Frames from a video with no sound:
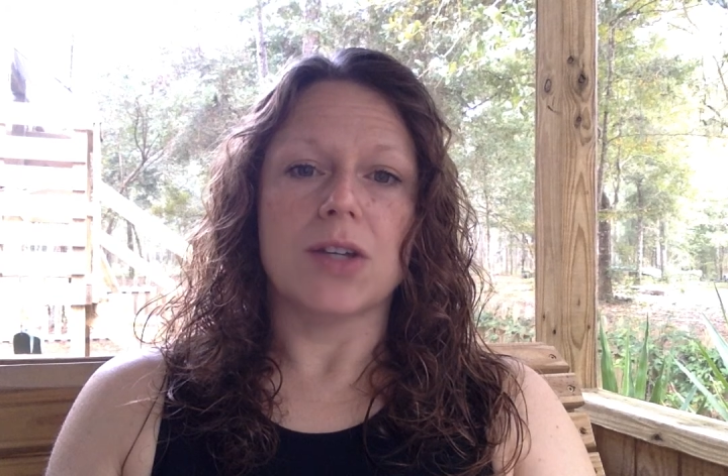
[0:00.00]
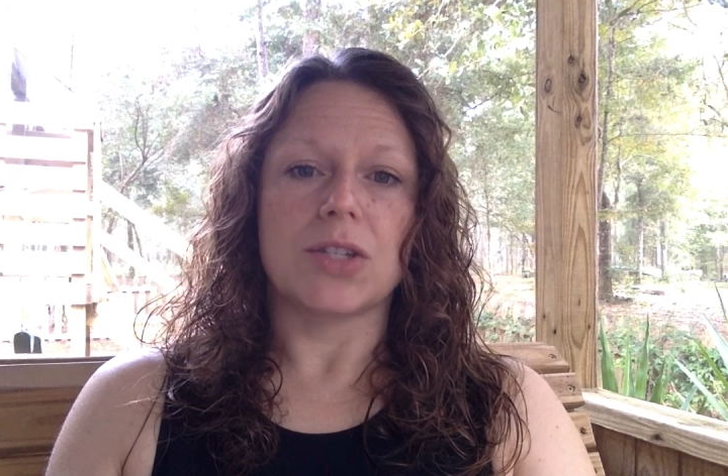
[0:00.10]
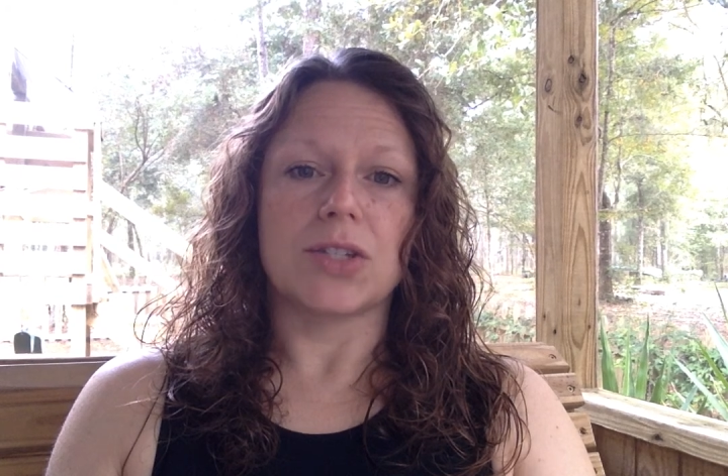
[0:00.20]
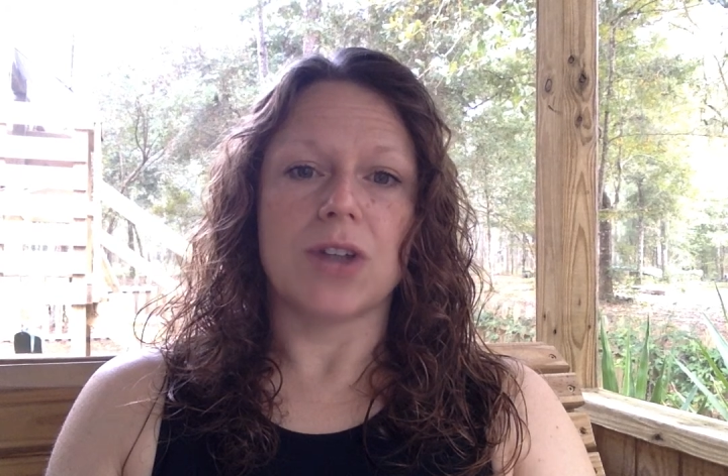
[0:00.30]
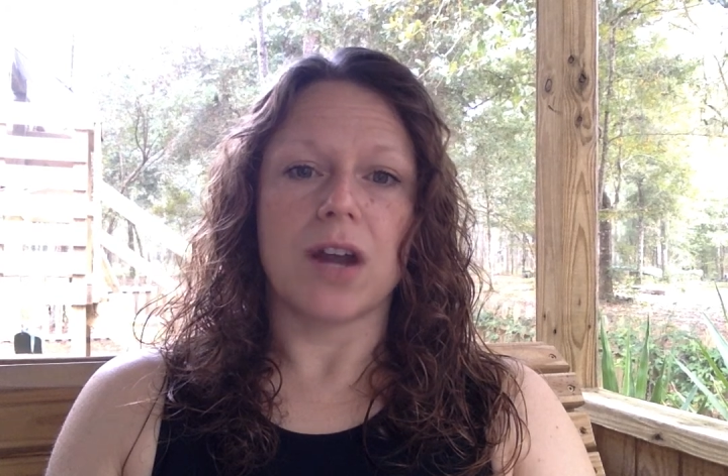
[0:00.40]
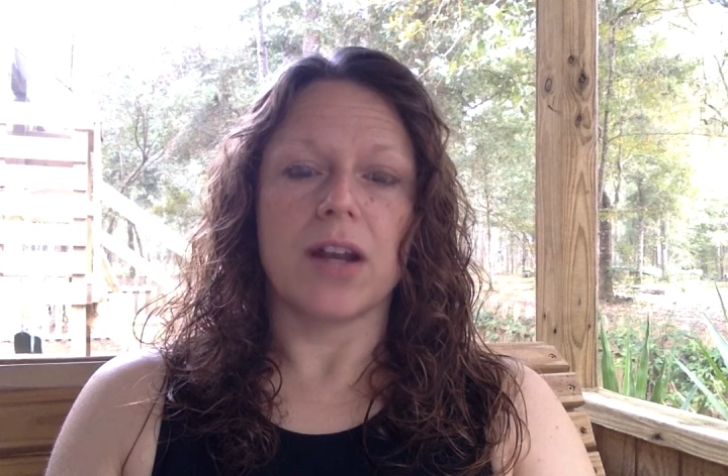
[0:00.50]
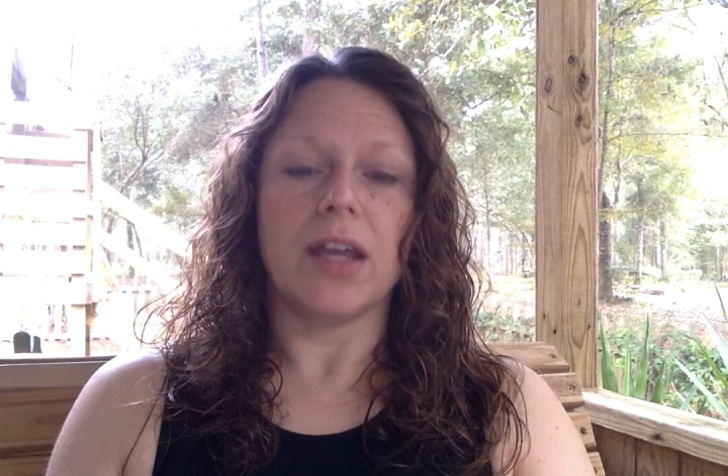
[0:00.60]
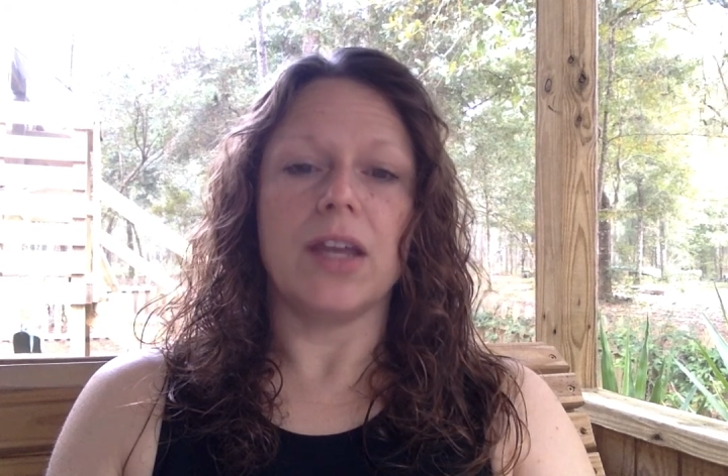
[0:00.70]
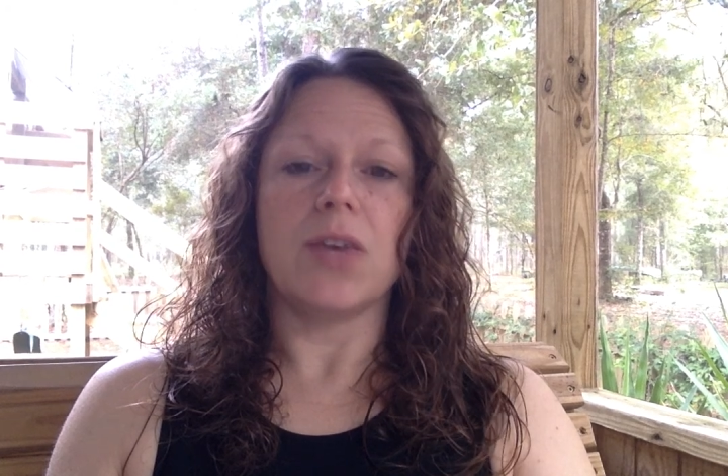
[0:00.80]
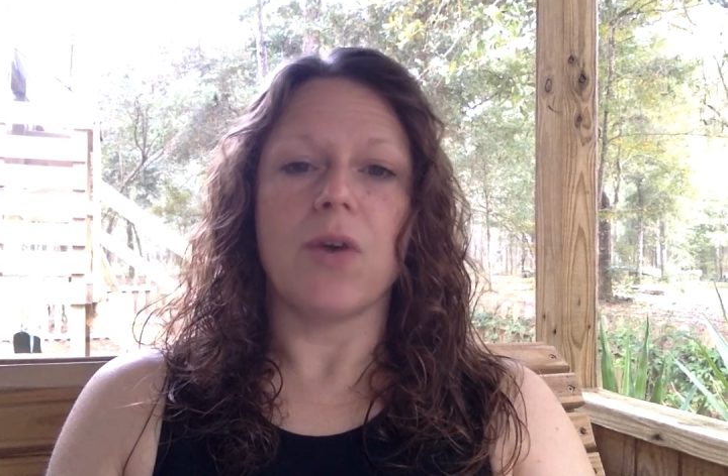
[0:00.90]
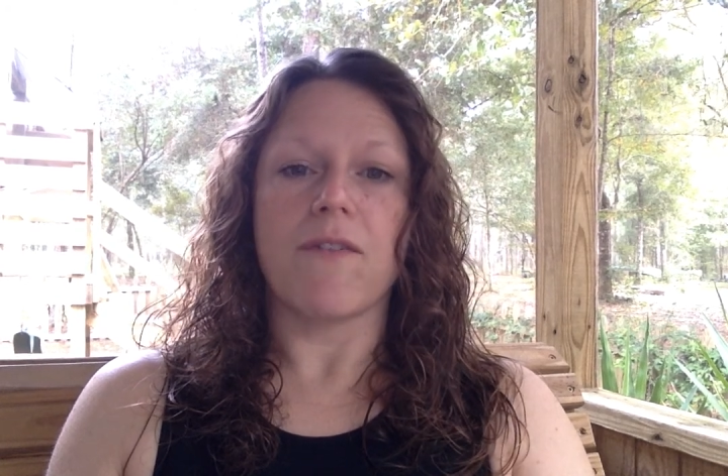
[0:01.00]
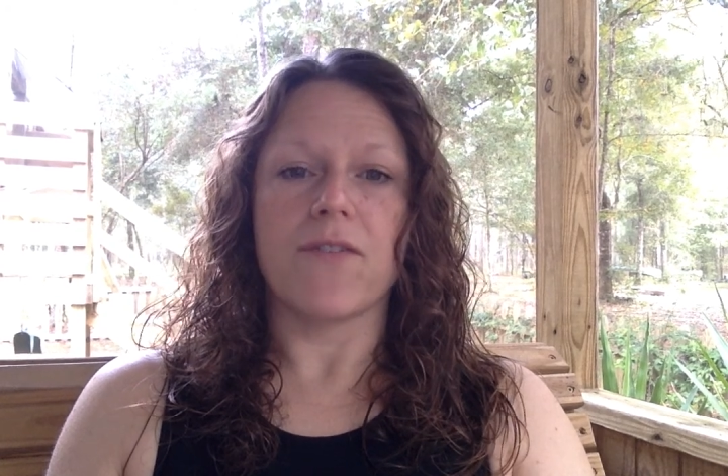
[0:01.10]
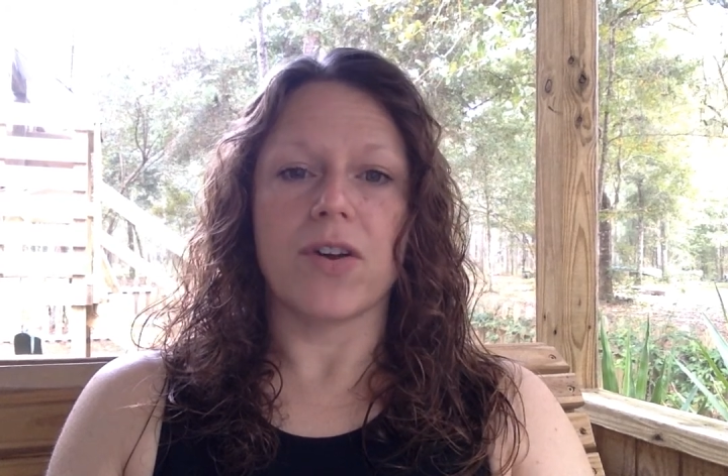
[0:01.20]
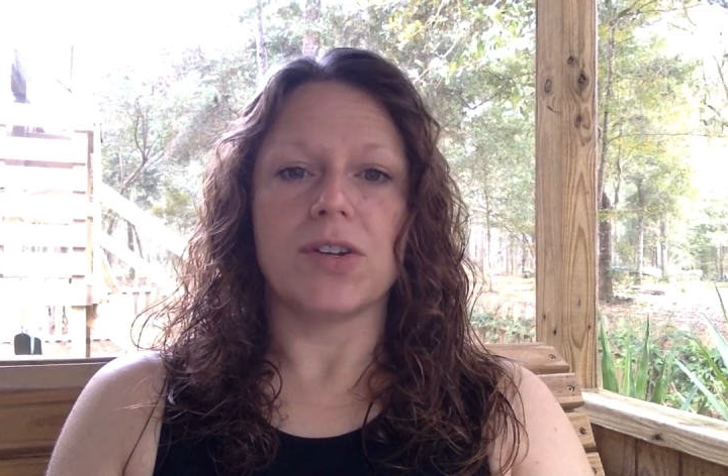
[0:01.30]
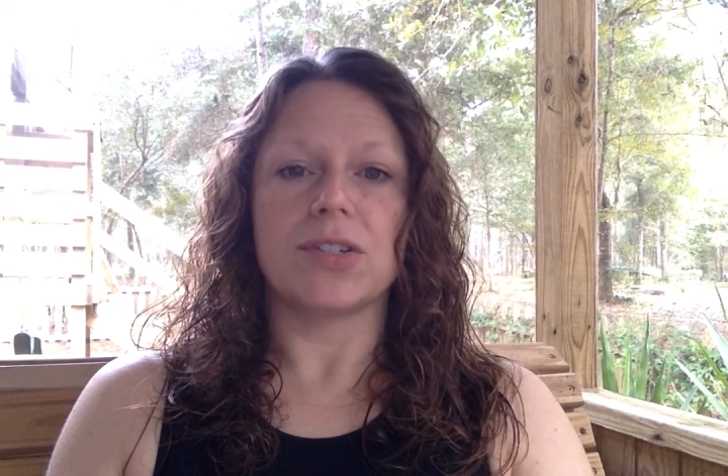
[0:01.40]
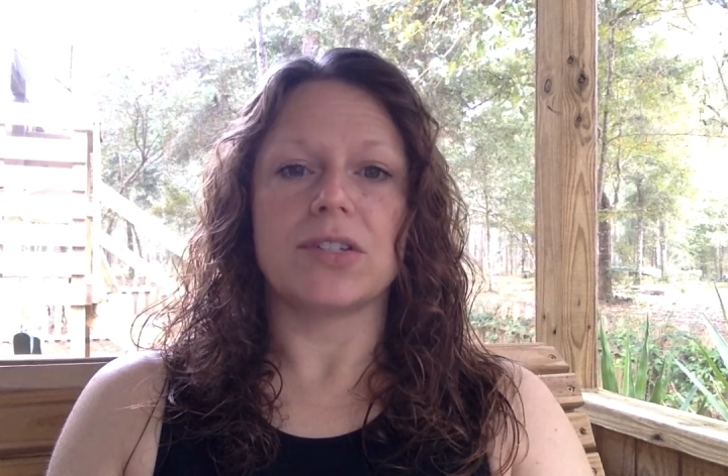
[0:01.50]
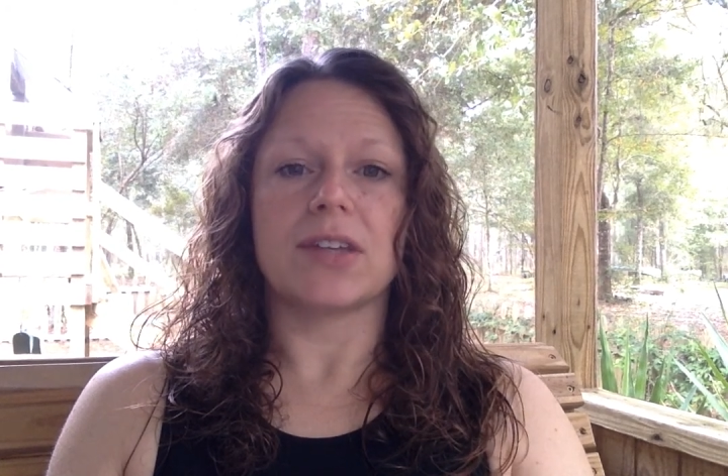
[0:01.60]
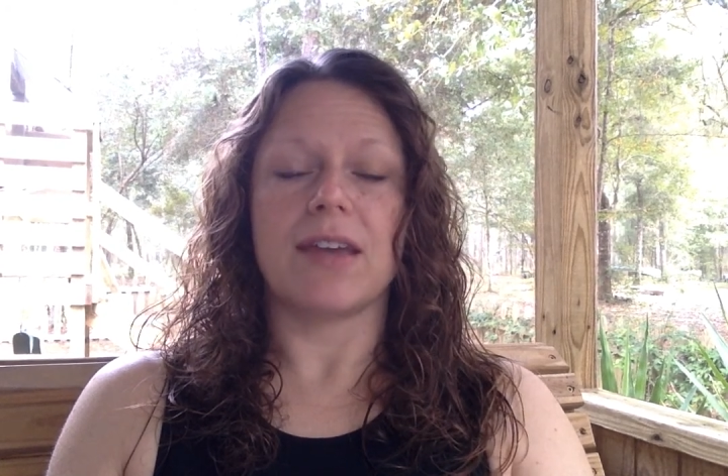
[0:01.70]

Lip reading: starting your first